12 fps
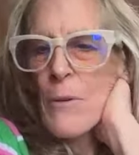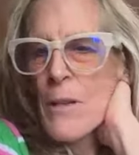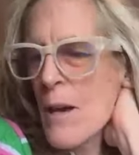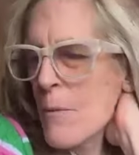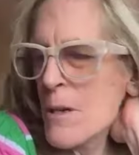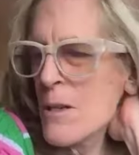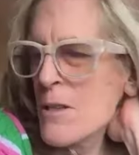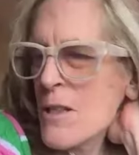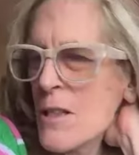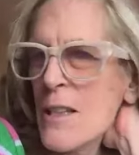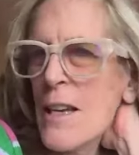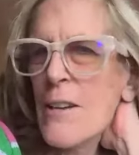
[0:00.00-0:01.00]
Yeah, we
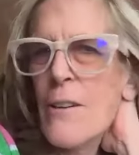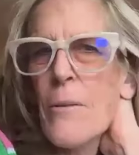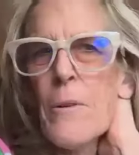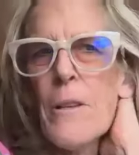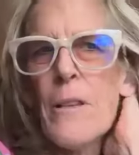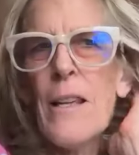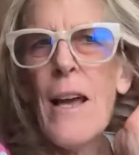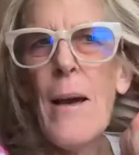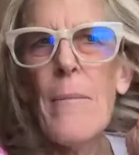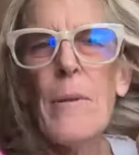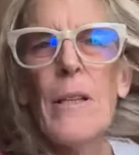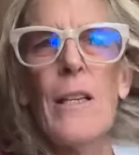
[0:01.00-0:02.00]
used to layer them with
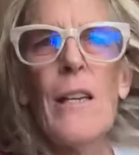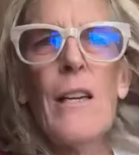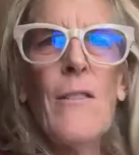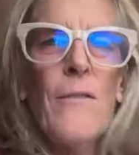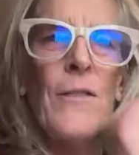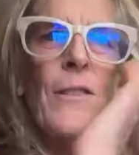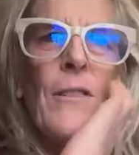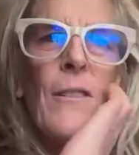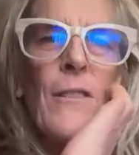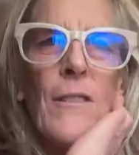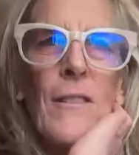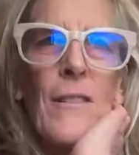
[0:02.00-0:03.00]
Napa leaves,
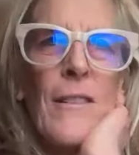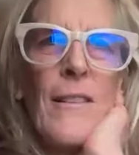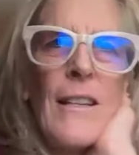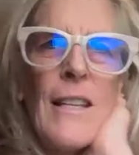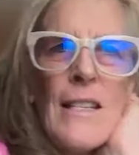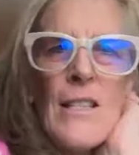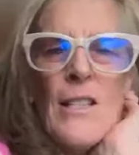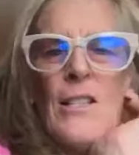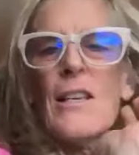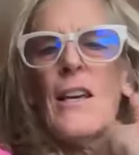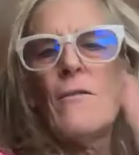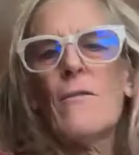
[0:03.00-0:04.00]
and they
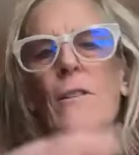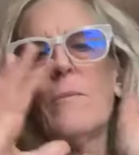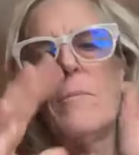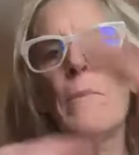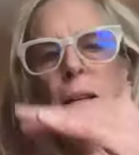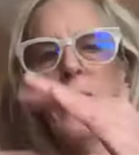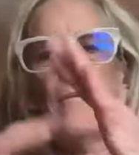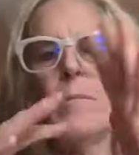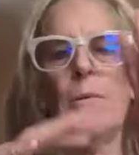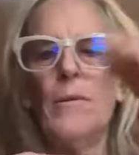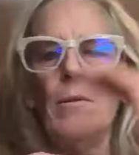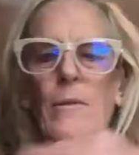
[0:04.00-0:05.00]
just get real
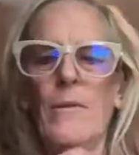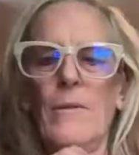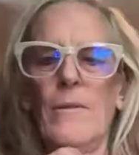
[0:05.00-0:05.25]
bendable.